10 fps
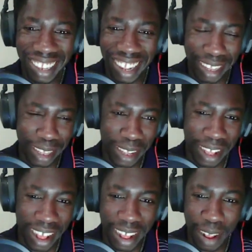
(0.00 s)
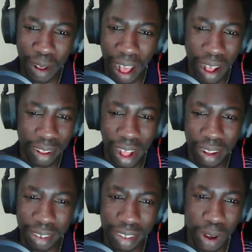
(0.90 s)
like how
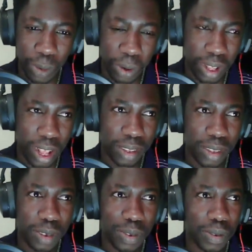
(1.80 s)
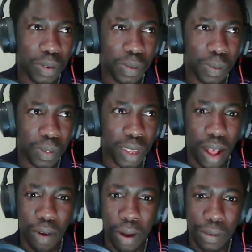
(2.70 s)
does that work? How
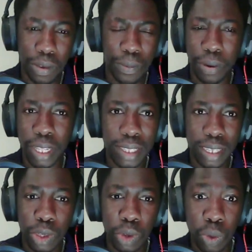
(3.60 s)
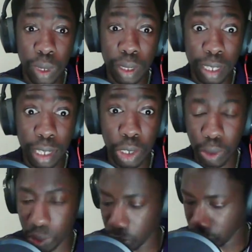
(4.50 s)
are you printing human tissue?